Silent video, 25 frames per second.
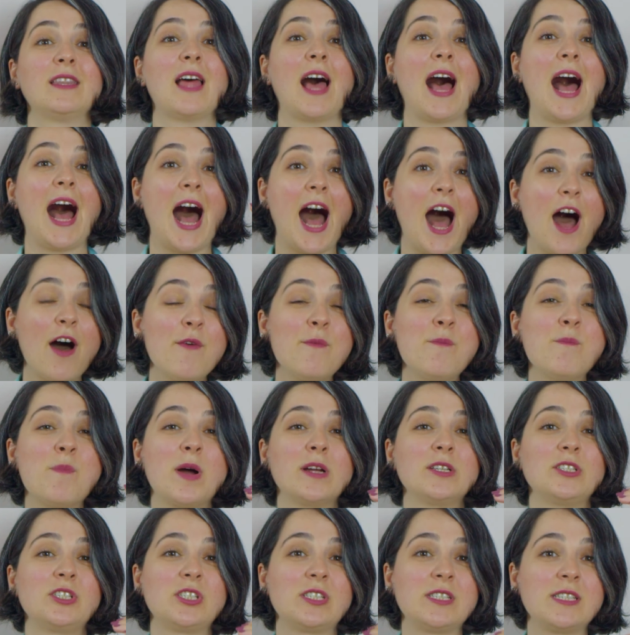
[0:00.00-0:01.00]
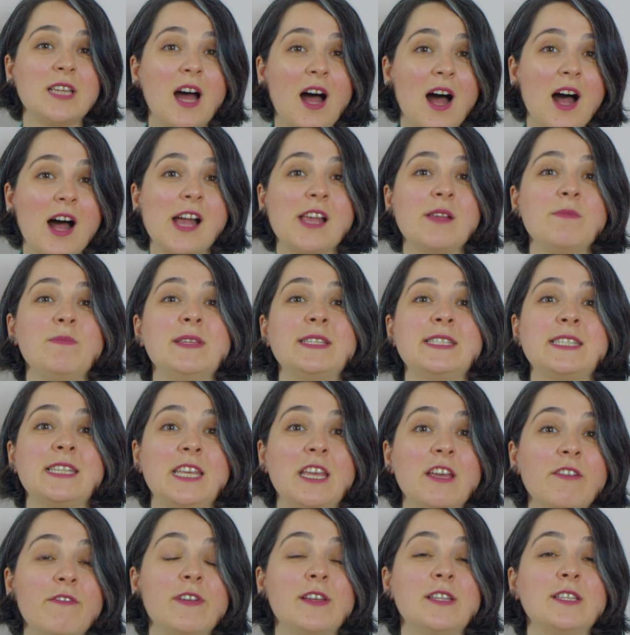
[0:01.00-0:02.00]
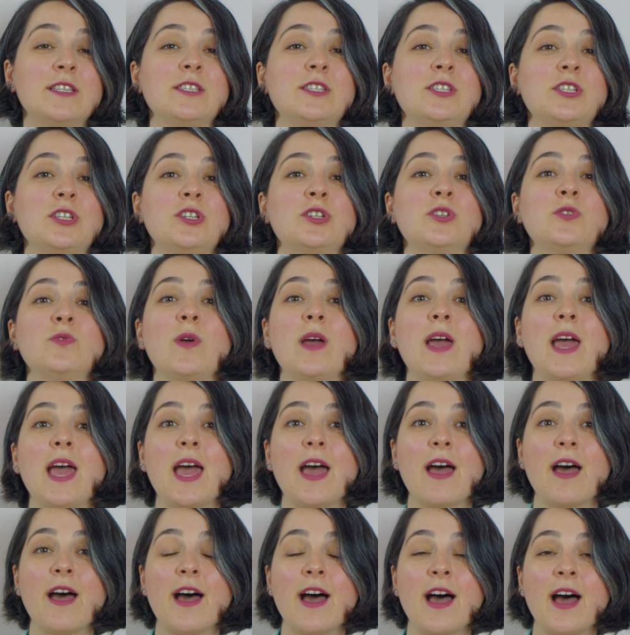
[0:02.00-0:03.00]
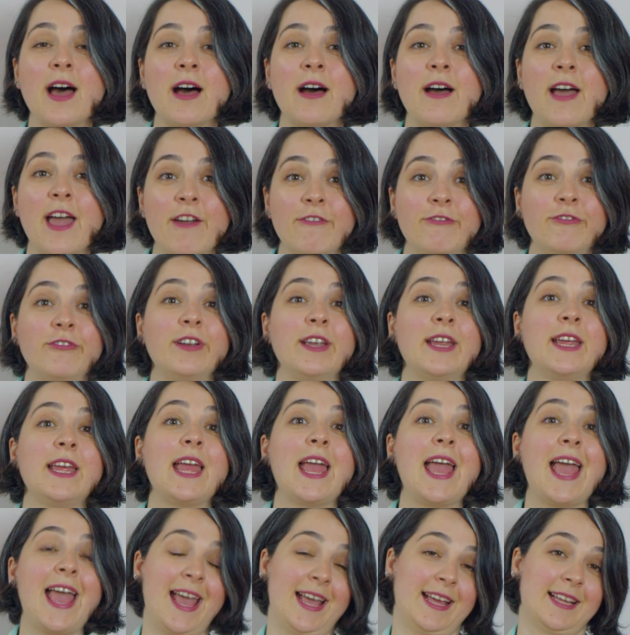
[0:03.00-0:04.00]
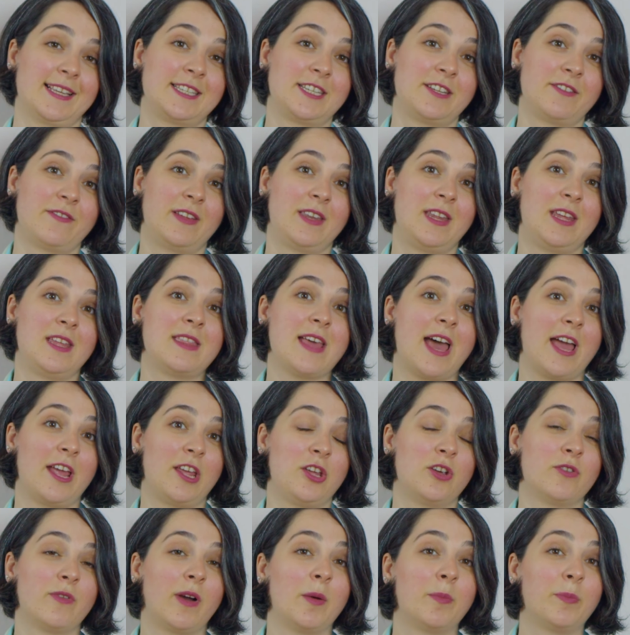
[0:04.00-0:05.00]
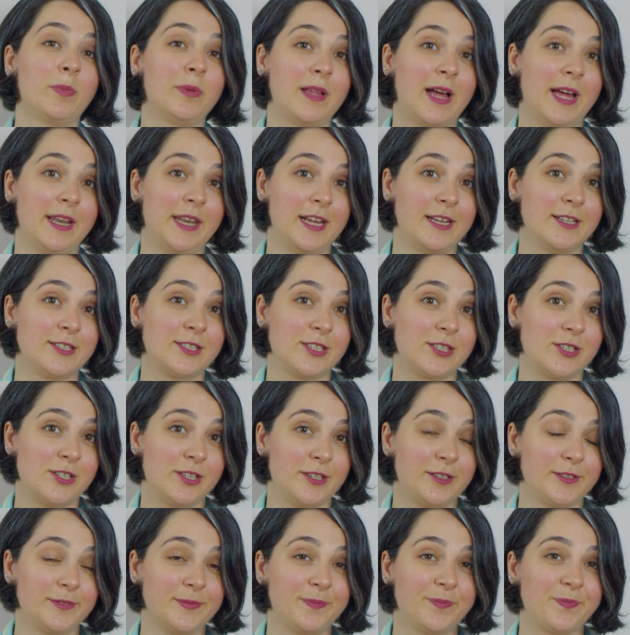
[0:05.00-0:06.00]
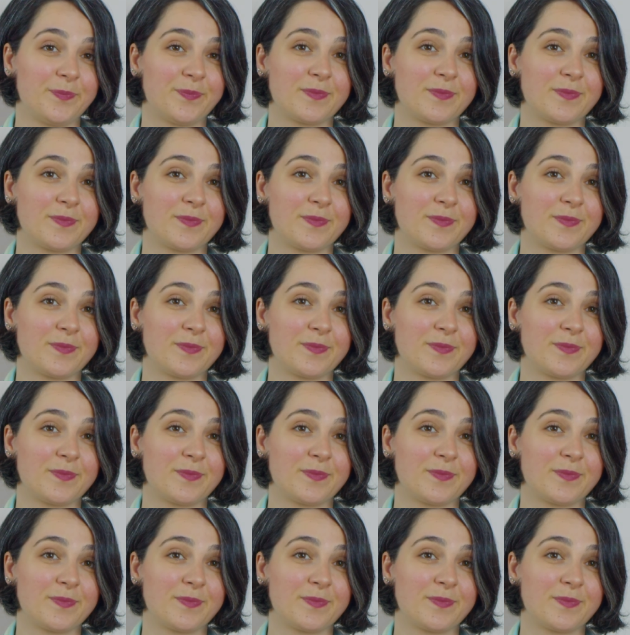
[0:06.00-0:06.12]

how much time is given to every activity that you are planning to do.